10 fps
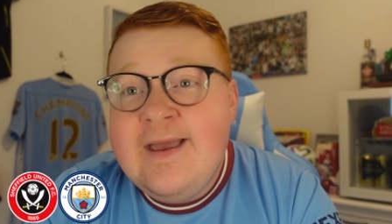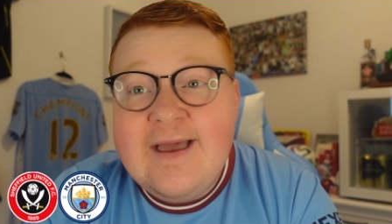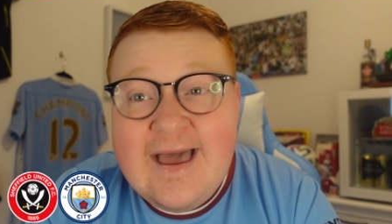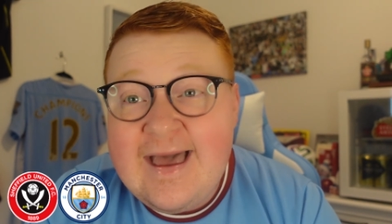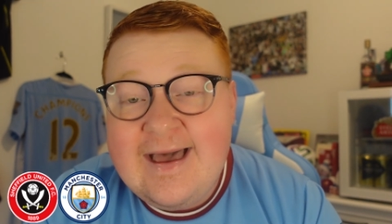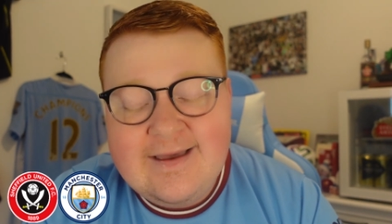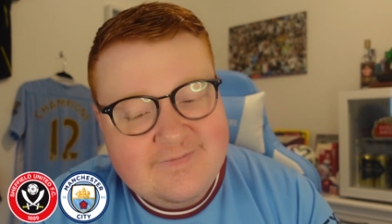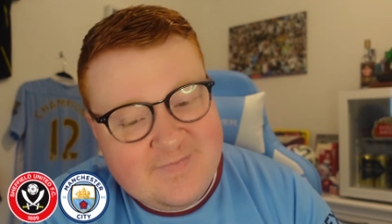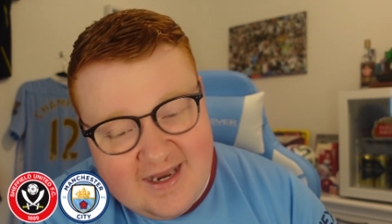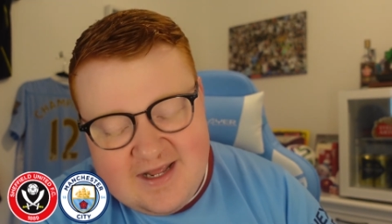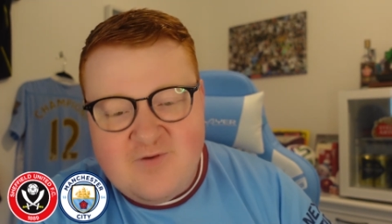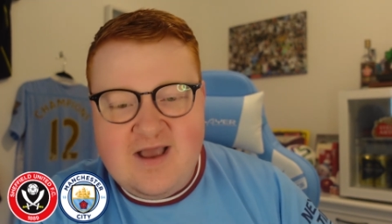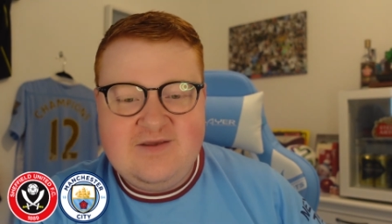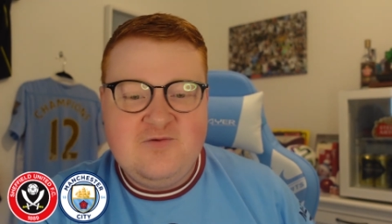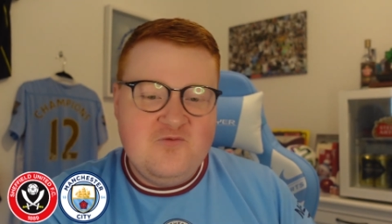Ah,
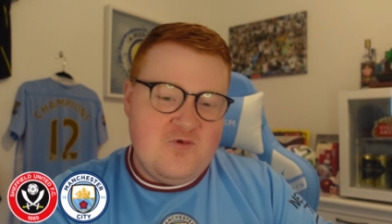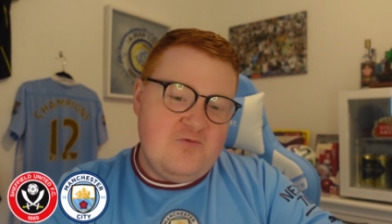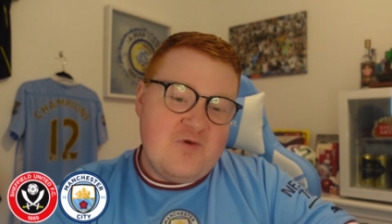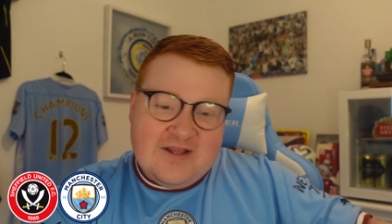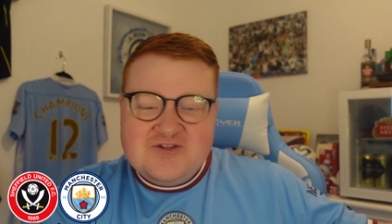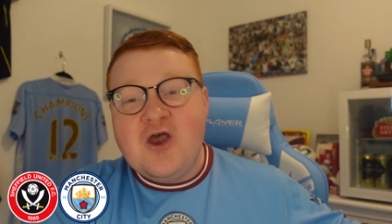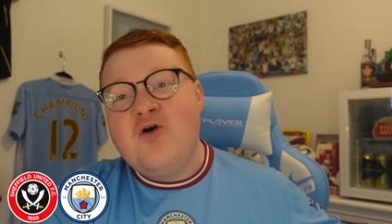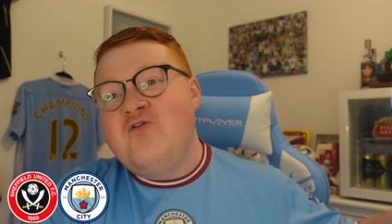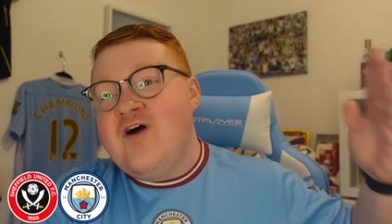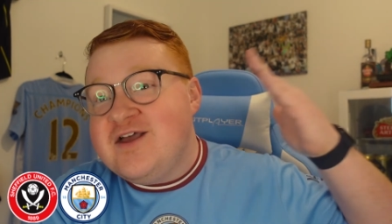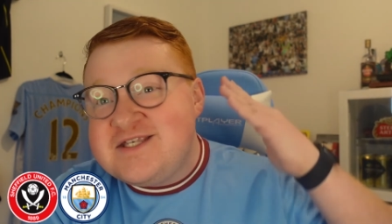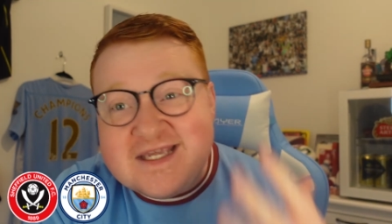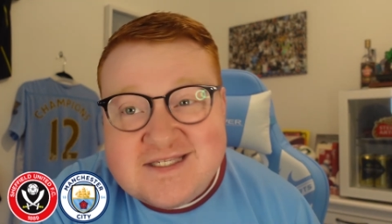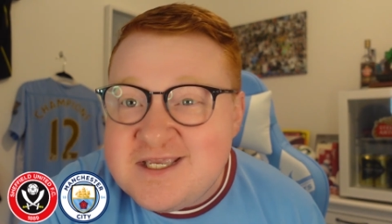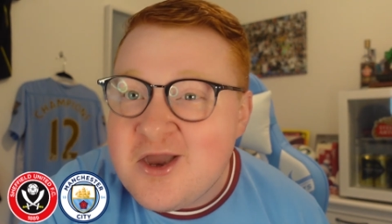anyway, rant over,
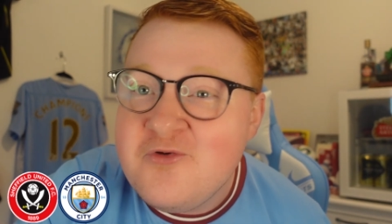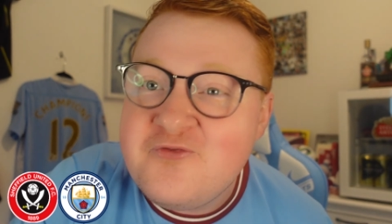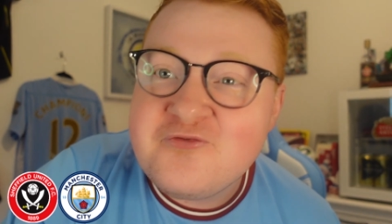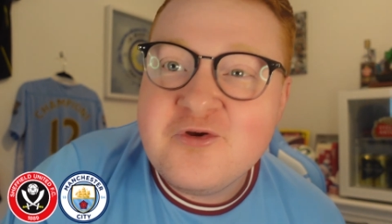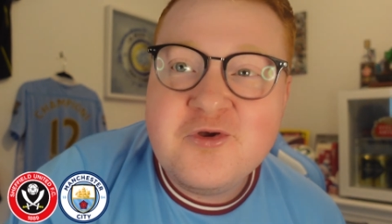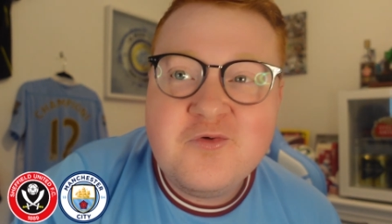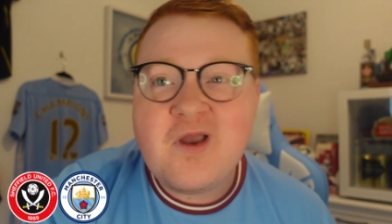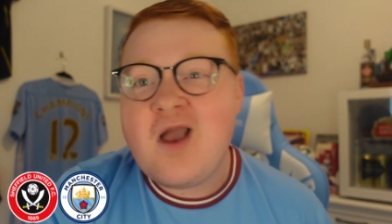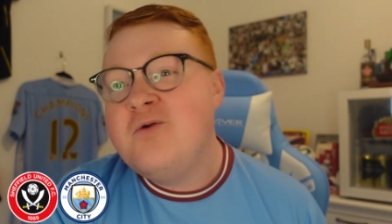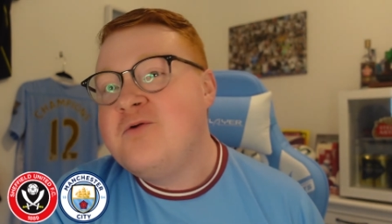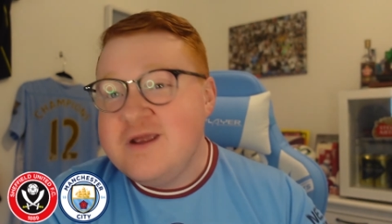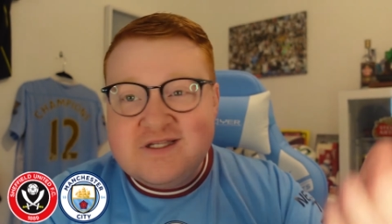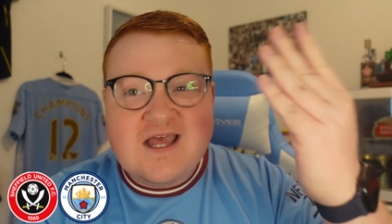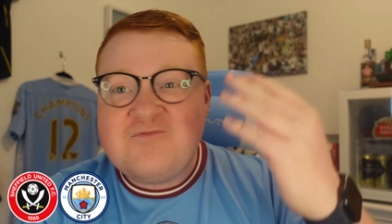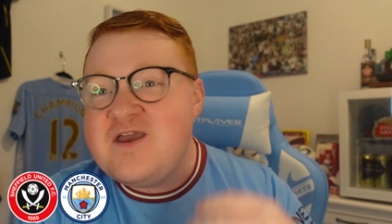City go through. We're
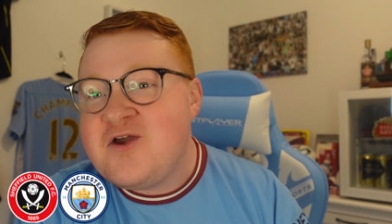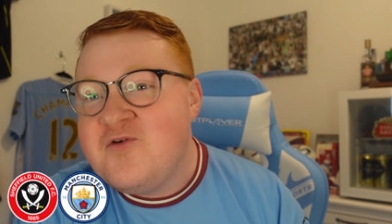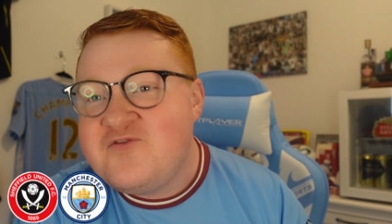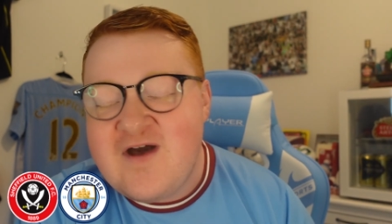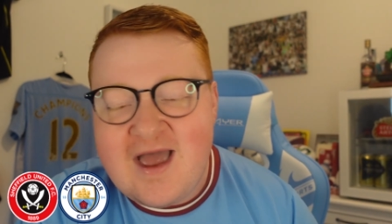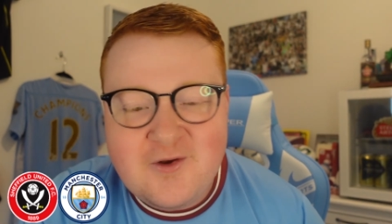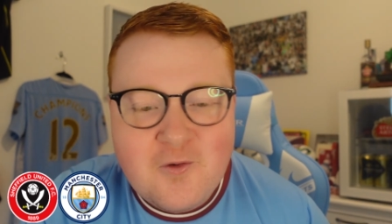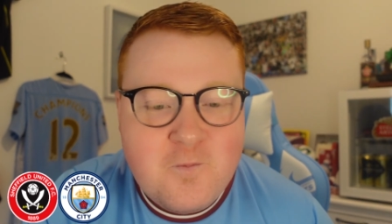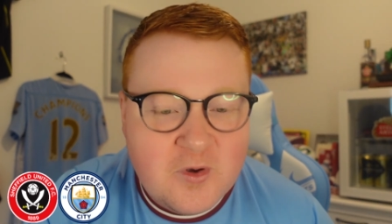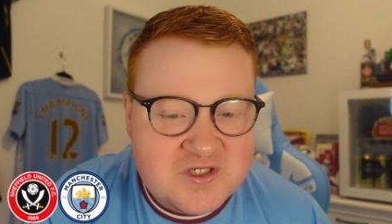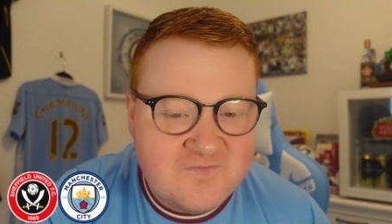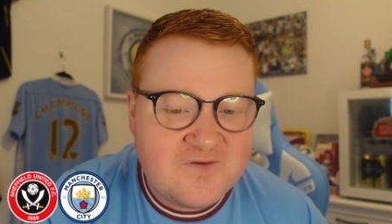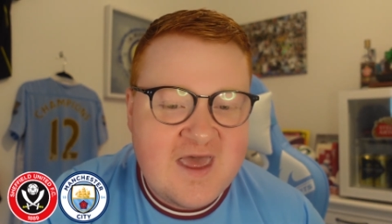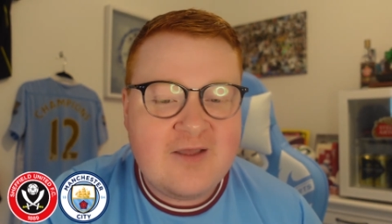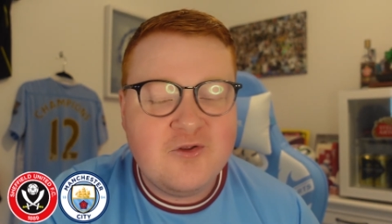into the FA Cup final, buzzing for
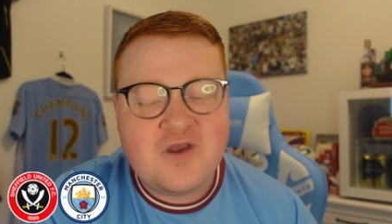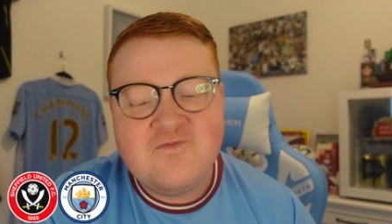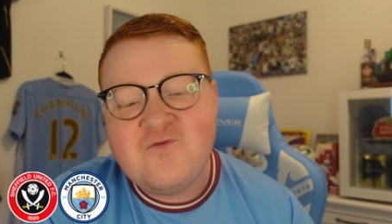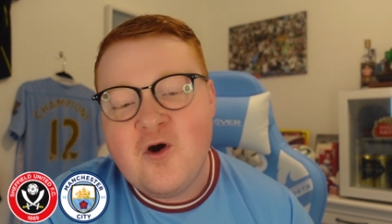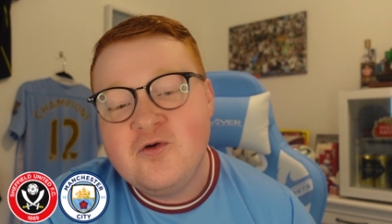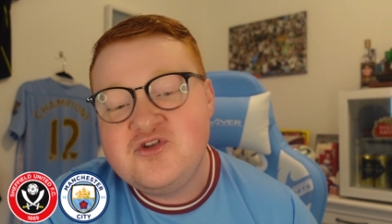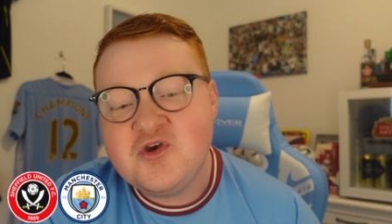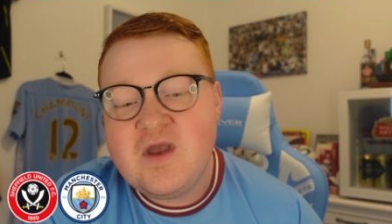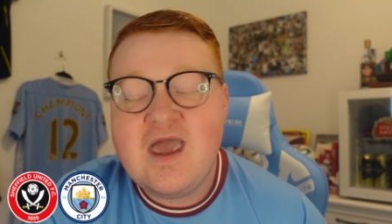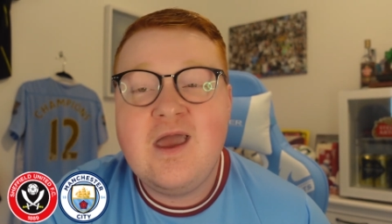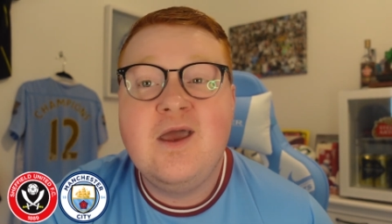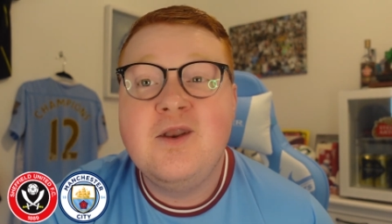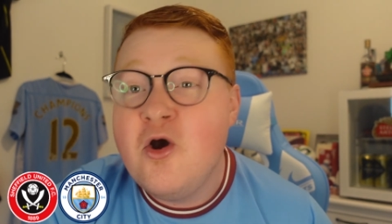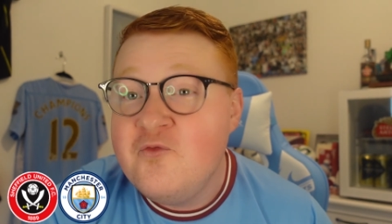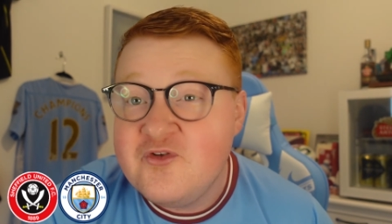that, looking forward to it, and
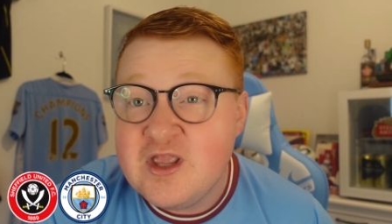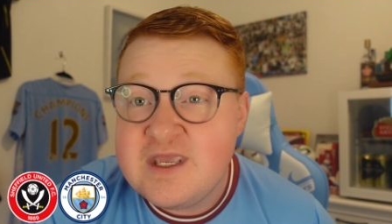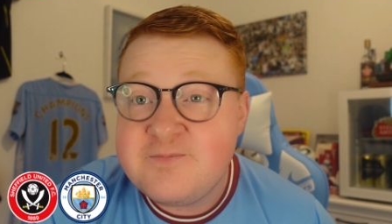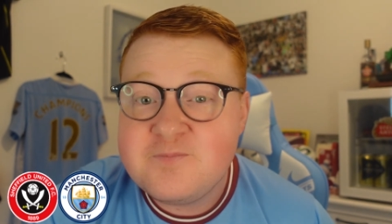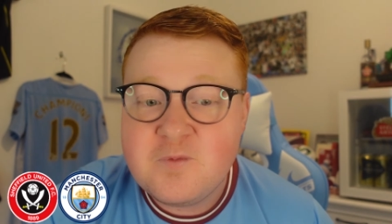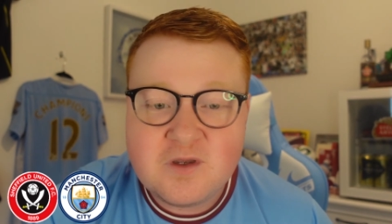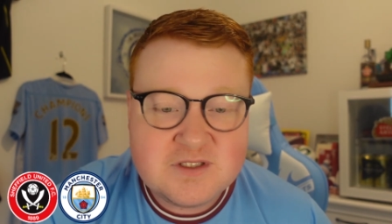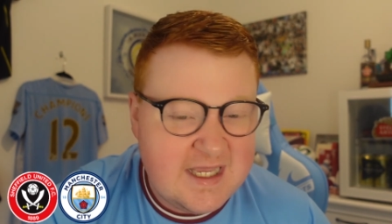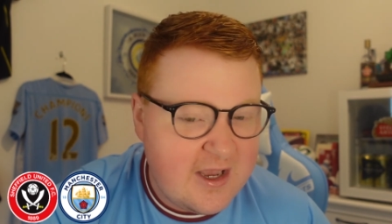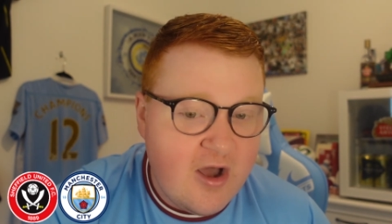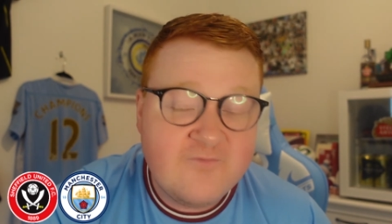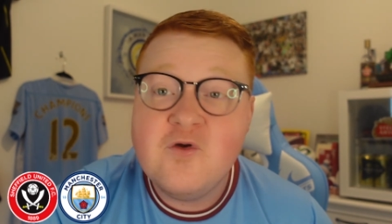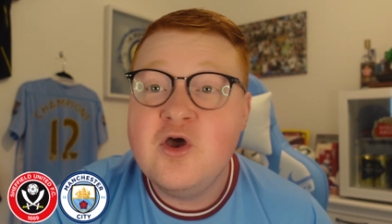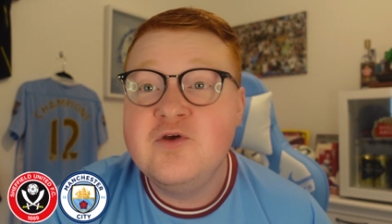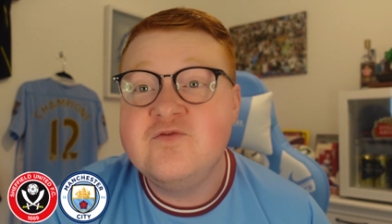hopefully tick
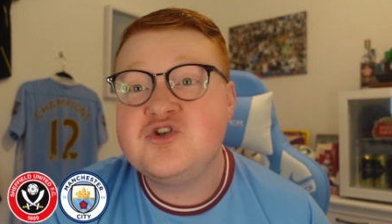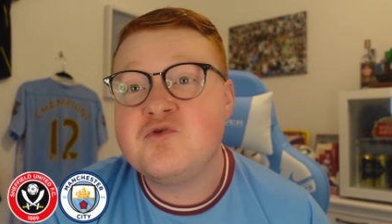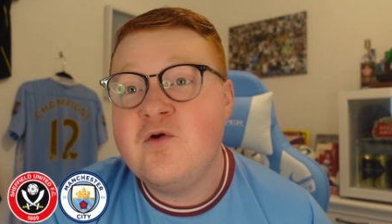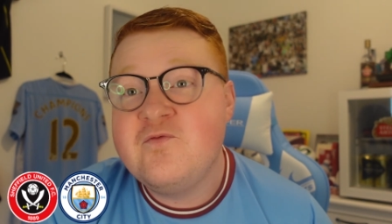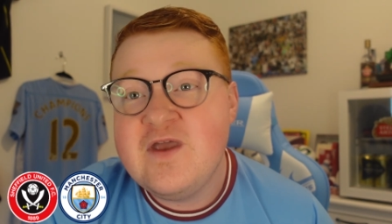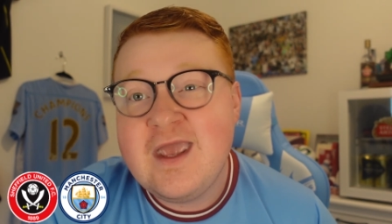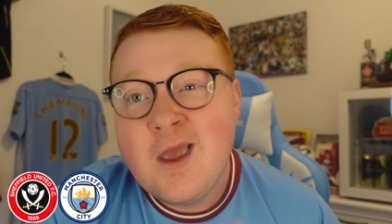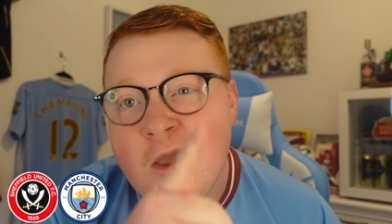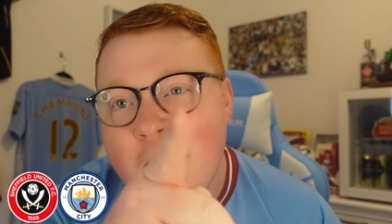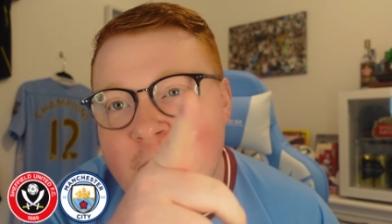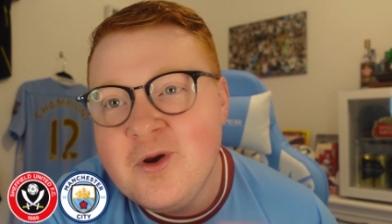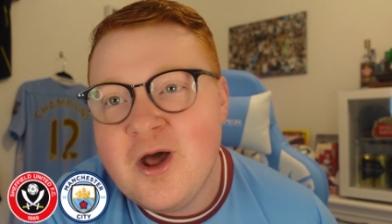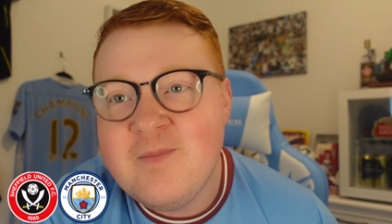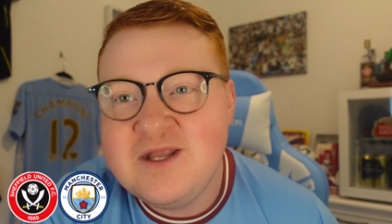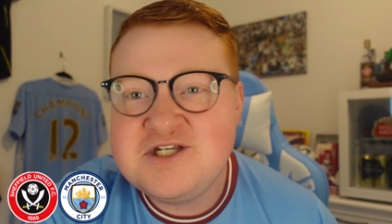off another trophy we're
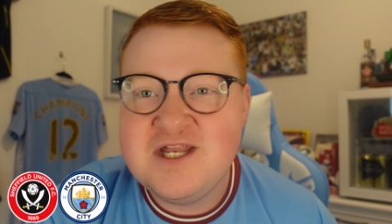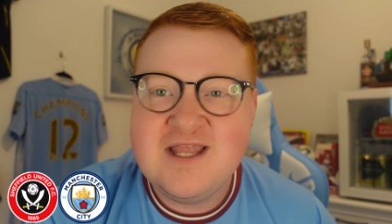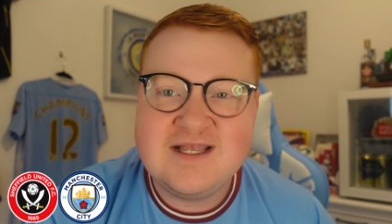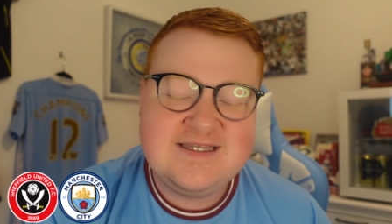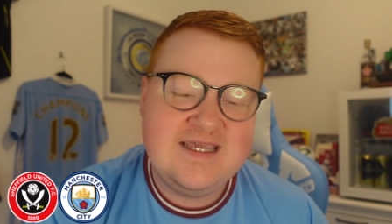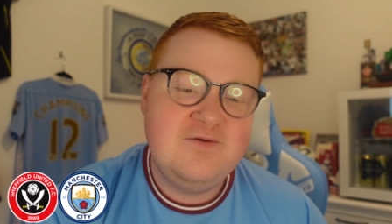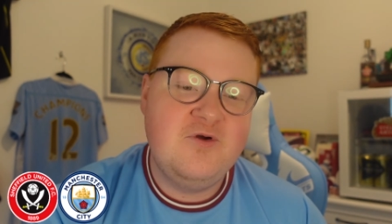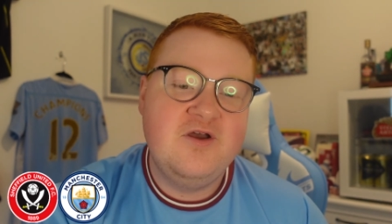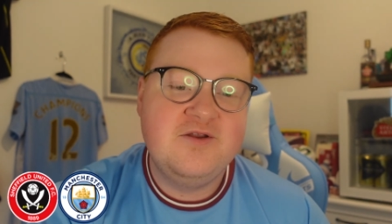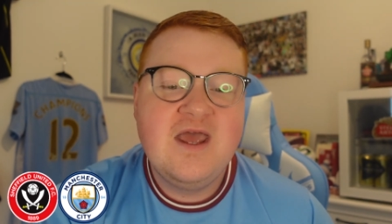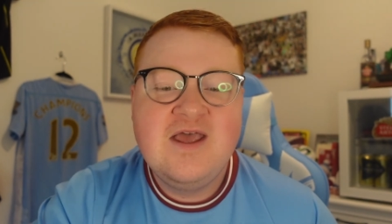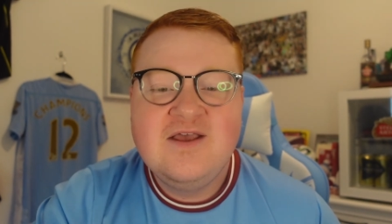not mentioning that T word.